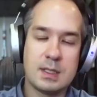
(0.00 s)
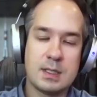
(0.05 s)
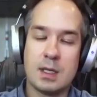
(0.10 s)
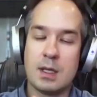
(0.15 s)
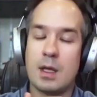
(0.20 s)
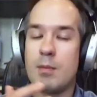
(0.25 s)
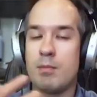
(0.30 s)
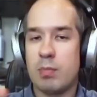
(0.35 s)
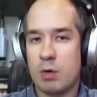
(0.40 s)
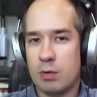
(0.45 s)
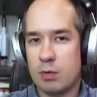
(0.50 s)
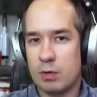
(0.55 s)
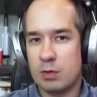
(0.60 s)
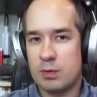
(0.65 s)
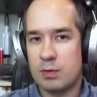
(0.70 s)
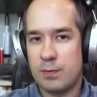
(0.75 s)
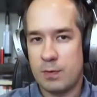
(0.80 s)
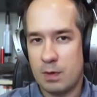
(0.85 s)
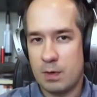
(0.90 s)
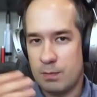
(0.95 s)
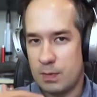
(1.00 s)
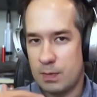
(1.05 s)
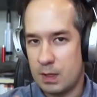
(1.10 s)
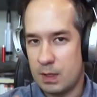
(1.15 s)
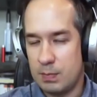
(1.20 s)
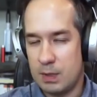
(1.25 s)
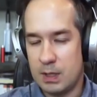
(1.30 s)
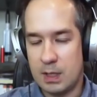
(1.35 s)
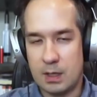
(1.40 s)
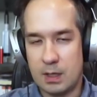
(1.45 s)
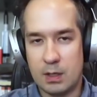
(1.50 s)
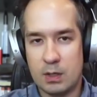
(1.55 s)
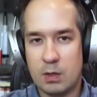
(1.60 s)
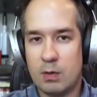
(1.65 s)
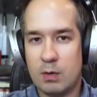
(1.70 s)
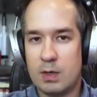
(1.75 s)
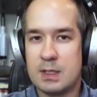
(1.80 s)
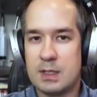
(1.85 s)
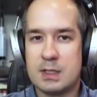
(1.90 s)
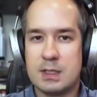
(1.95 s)
let's say, a product from the beginning.
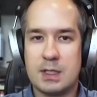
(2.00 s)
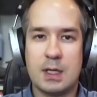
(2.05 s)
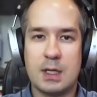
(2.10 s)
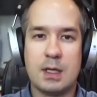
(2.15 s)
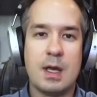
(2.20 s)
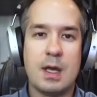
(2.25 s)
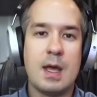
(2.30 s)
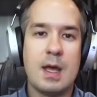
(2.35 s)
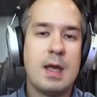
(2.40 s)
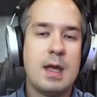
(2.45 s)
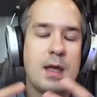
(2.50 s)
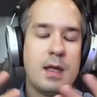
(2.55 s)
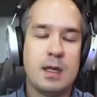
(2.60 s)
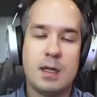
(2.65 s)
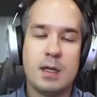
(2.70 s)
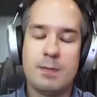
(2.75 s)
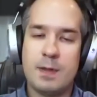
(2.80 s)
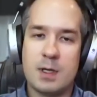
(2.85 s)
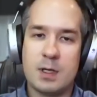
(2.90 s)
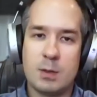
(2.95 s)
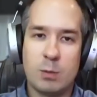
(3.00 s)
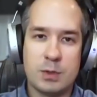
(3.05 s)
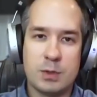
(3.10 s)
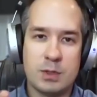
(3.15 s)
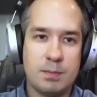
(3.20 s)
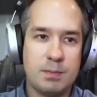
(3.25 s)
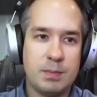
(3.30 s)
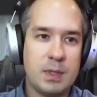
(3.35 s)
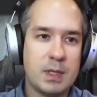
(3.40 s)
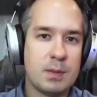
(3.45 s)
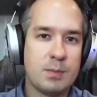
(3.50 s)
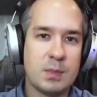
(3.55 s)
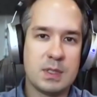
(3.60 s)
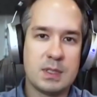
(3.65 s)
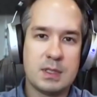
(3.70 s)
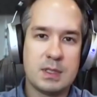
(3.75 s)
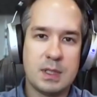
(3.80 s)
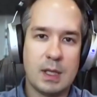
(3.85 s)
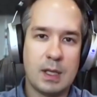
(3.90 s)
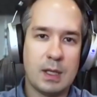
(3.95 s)
Or let's say if there was a big
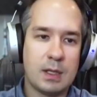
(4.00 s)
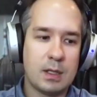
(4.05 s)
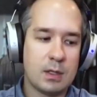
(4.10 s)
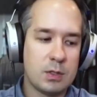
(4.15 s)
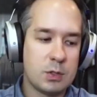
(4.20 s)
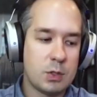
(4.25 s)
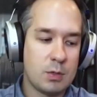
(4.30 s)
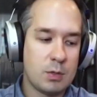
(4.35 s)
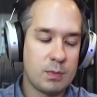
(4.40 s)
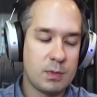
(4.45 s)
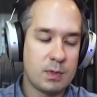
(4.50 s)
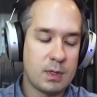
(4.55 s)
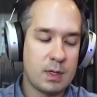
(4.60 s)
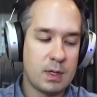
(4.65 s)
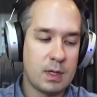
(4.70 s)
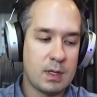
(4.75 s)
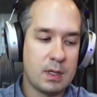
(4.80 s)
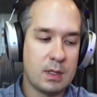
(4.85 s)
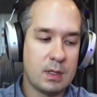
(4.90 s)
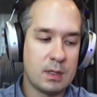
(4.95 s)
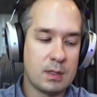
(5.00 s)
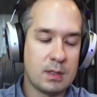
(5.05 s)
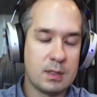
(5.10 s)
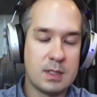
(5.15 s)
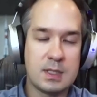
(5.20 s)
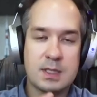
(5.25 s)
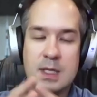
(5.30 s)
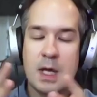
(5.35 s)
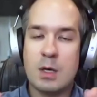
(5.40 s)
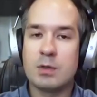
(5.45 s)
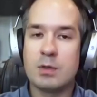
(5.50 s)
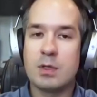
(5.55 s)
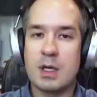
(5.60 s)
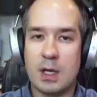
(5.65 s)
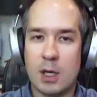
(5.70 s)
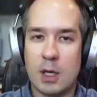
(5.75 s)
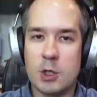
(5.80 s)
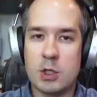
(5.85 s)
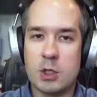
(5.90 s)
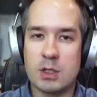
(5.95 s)
mistake in, uh, in discount
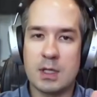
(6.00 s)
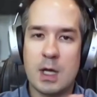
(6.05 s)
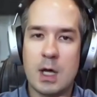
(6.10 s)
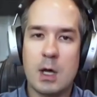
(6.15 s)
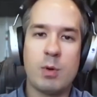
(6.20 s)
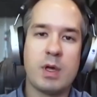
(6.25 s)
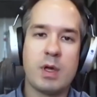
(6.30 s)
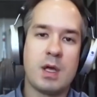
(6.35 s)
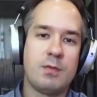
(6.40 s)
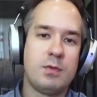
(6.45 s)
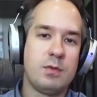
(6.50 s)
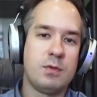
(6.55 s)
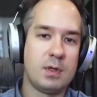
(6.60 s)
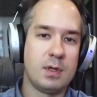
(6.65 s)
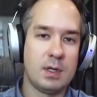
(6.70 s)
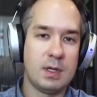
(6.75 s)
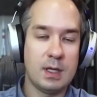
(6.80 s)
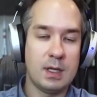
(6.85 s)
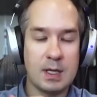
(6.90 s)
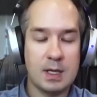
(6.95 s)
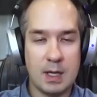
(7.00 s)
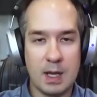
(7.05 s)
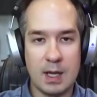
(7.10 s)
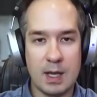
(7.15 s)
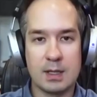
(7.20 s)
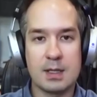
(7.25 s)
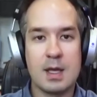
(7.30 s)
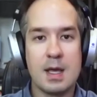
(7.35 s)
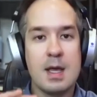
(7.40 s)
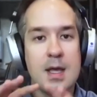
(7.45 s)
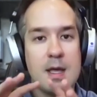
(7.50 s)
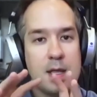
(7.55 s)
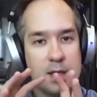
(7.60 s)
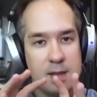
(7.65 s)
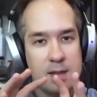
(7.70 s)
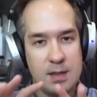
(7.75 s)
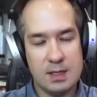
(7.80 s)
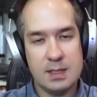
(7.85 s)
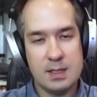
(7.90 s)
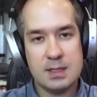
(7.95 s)
creation, now we have to recreate
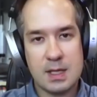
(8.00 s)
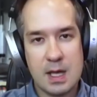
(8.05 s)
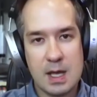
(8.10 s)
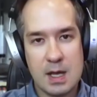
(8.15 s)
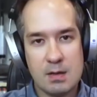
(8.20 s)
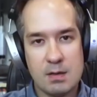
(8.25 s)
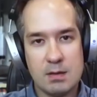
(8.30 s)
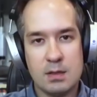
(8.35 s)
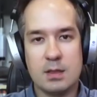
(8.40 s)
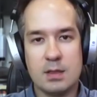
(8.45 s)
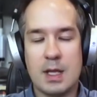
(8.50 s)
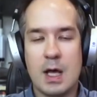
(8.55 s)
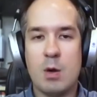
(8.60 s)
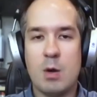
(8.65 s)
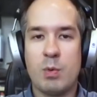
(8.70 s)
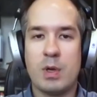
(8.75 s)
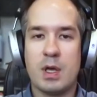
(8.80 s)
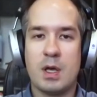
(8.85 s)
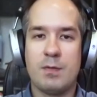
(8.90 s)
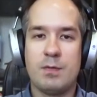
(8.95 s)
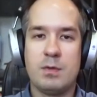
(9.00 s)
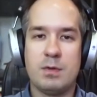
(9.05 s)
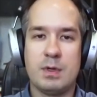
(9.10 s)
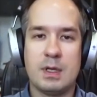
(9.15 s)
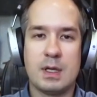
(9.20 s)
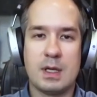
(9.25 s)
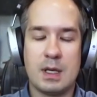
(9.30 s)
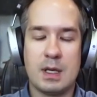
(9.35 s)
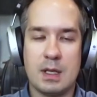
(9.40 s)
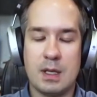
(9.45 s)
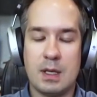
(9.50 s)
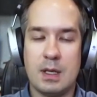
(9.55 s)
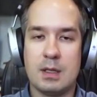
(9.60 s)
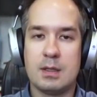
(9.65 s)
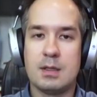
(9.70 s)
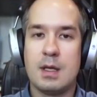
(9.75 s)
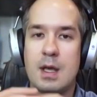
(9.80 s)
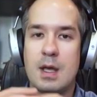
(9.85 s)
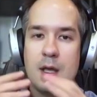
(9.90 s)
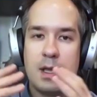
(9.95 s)
the discount. Now we have to
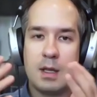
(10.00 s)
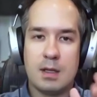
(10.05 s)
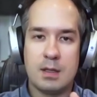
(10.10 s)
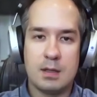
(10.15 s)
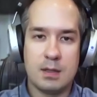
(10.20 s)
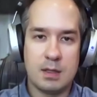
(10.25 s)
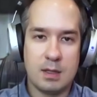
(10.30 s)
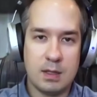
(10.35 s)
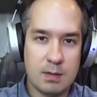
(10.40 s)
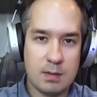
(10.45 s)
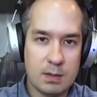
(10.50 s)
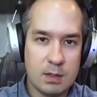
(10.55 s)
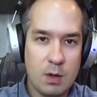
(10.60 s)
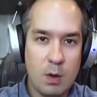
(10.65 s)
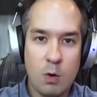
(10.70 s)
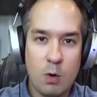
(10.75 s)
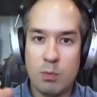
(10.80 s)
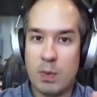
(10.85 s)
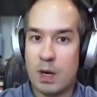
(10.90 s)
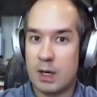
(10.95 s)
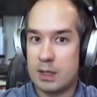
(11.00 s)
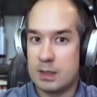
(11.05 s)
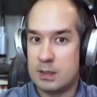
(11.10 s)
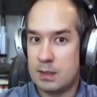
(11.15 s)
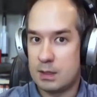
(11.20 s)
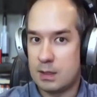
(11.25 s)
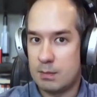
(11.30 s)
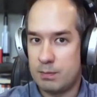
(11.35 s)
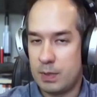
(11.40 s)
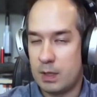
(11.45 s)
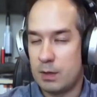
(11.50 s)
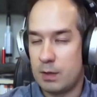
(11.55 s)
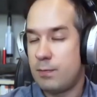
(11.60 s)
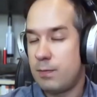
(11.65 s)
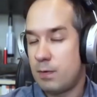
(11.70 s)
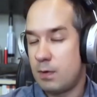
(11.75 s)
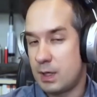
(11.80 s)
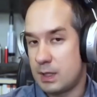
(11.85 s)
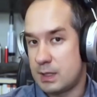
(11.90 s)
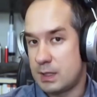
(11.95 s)
recreate the whole marketing campaign,
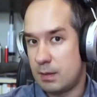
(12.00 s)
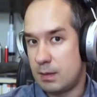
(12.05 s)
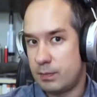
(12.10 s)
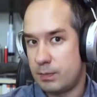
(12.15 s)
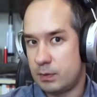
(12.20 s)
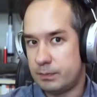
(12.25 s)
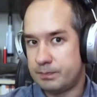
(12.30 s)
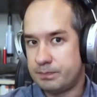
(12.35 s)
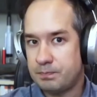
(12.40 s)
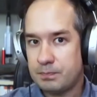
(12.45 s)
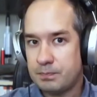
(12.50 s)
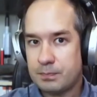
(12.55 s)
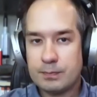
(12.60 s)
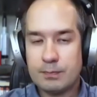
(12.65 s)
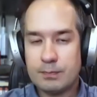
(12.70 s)
for example.